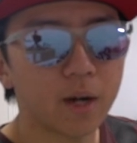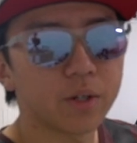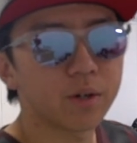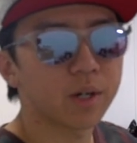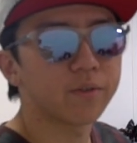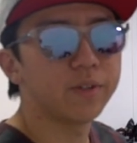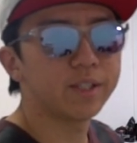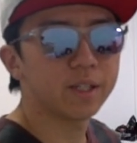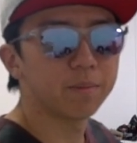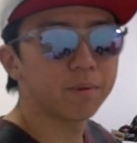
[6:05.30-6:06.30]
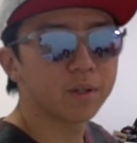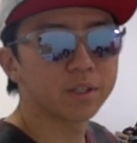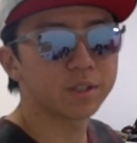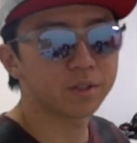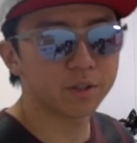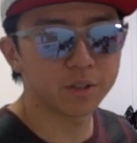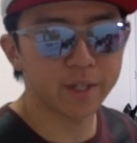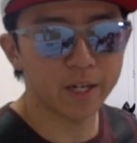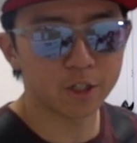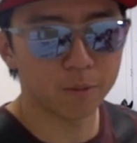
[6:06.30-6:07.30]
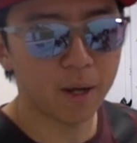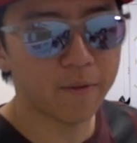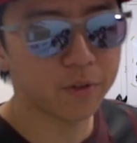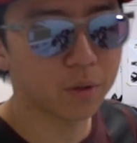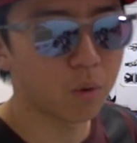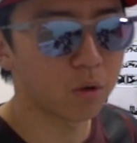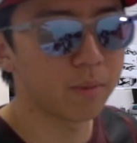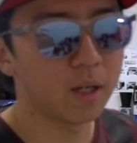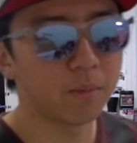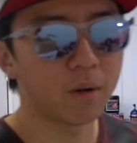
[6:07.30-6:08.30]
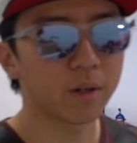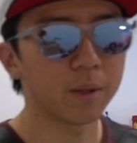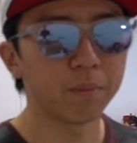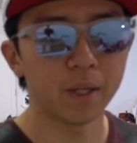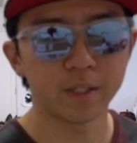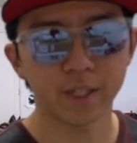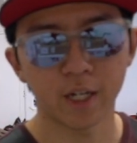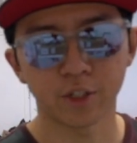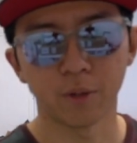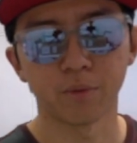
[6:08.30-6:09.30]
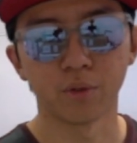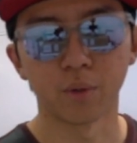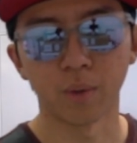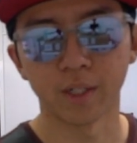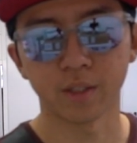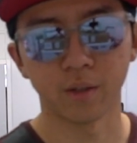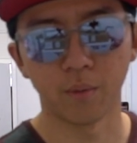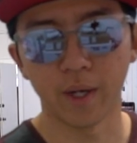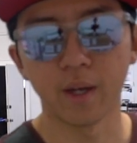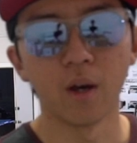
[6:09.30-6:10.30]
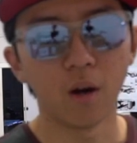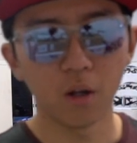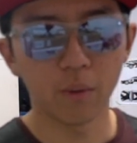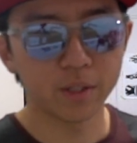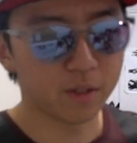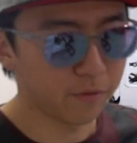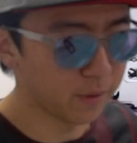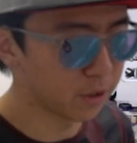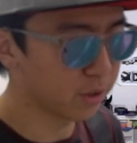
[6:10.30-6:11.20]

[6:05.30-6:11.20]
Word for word: Audi R8 V10 plus starts to catch up after the quarter-mile mark and plays catch-up through the rest of the way, all the way to the finish